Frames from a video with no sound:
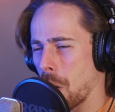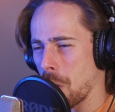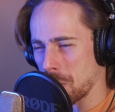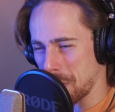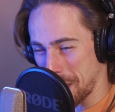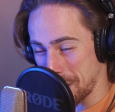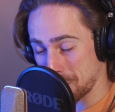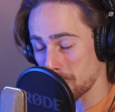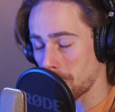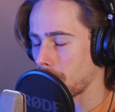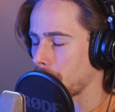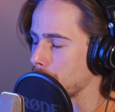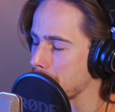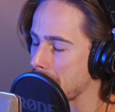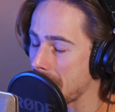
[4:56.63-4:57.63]
Okay, so
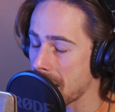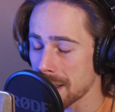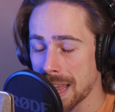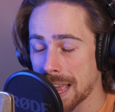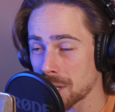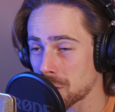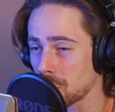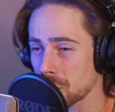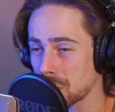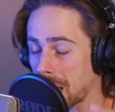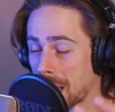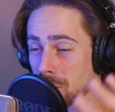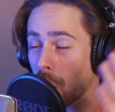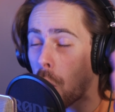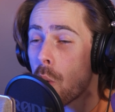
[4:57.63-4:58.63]
oh man, I just
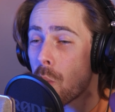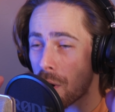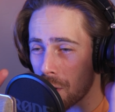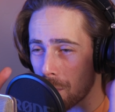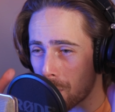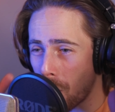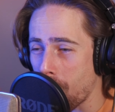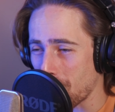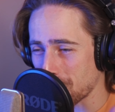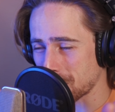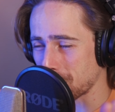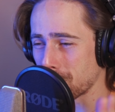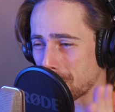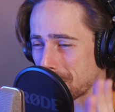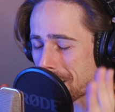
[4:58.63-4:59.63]
I don't want to pause
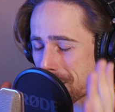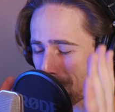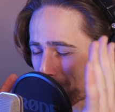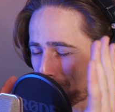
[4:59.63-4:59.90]
it, but there's